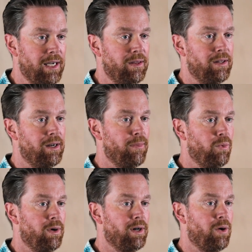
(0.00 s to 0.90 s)
and the number
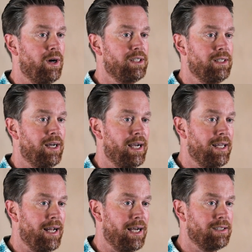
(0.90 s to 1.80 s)
one question I
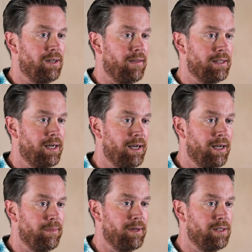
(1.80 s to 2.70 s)
get asked all the
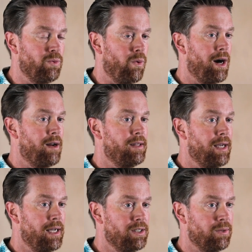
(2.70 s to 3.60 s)
time is, why are
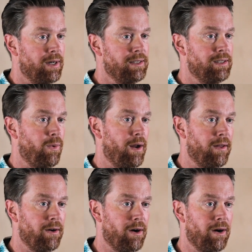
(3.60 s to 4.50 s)
the HOAs the way
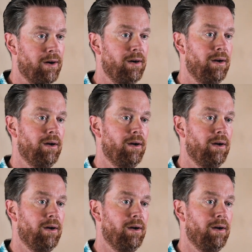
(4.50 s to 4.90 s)
they are?